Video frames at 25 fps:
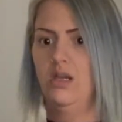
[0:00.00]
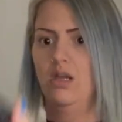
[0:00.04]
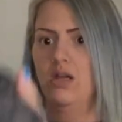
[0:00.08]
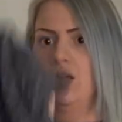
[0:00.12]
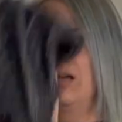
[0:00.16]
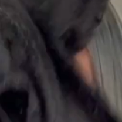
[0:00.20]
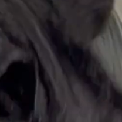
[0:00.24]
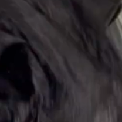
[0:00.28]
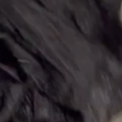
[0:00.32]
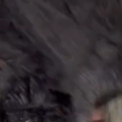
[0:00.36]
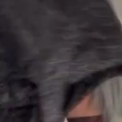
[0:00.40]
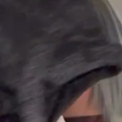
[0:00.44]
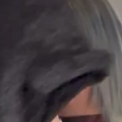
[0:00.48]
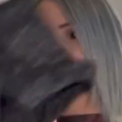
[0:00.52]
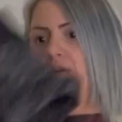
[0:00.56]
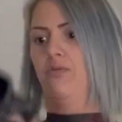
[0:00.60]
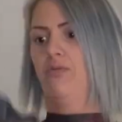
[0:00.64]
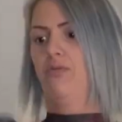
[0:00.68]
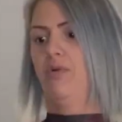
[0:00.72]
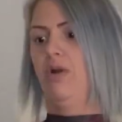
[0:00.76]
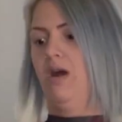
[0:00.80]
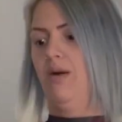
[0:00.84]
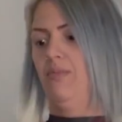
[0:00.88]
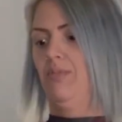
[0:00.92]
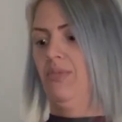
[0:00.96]
All right, we got a
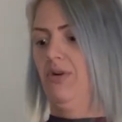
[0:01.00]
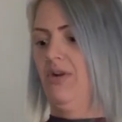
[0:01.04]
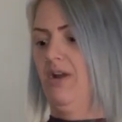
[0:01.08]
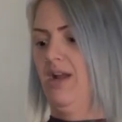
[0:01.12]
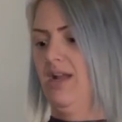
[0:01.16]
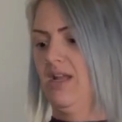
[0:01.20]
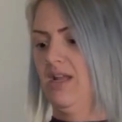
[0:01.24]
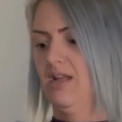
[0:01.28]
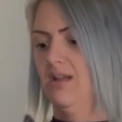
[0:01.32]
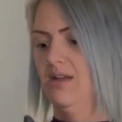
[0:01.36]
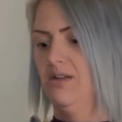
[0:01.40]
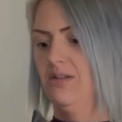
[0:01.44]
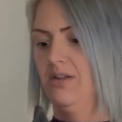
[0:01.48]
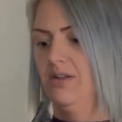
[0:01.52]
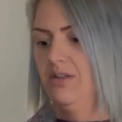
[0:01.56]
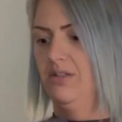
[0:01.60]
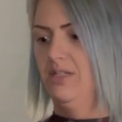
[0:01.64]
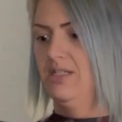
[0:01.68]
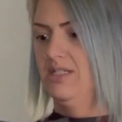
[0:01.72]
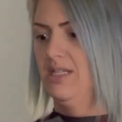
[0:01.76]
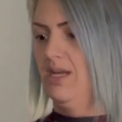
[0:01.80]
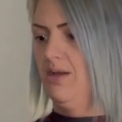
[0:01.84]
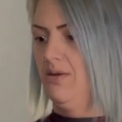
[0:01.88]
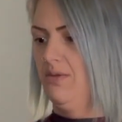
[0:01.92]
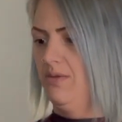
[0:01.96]
romper. I can clearly
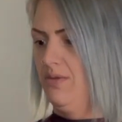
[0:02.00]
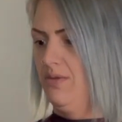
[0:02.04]
tell